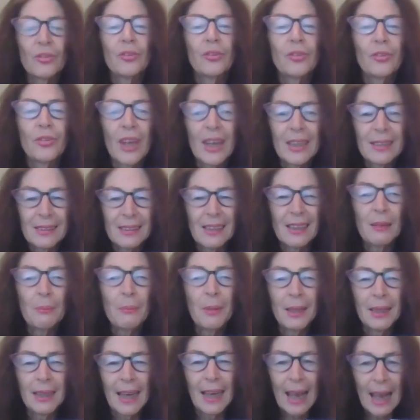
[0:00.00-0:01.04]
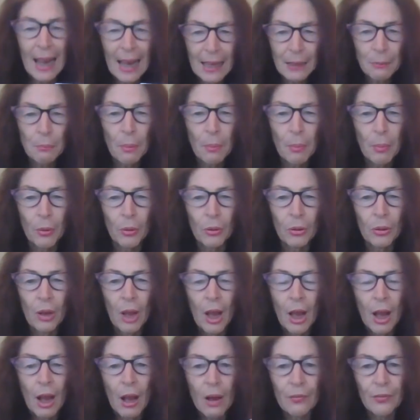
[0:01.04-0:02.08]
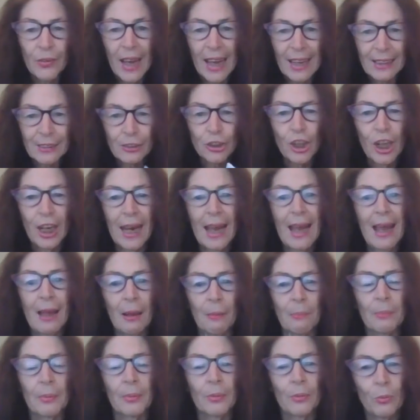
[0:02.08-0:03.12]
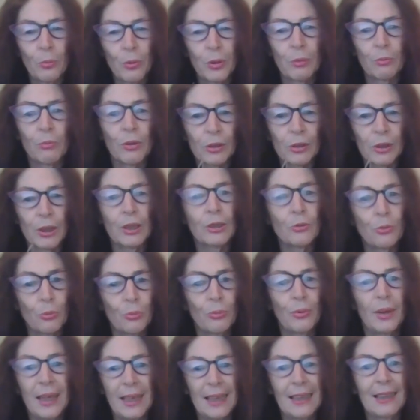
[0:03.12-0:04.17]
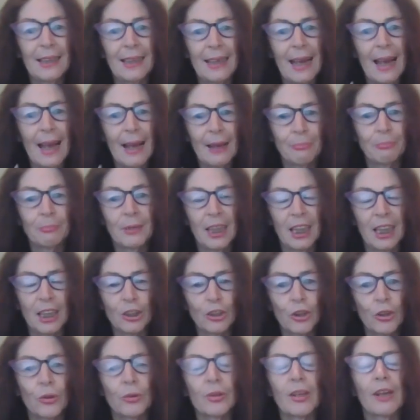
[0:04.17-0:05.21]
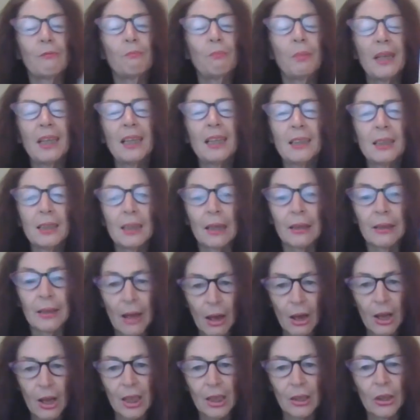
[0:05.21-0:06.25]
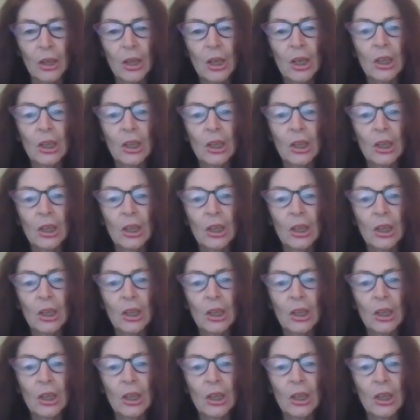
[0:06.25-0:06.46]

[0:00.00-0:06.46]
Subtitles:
they seem incapable of catching up with what is really happening too. They've been in denial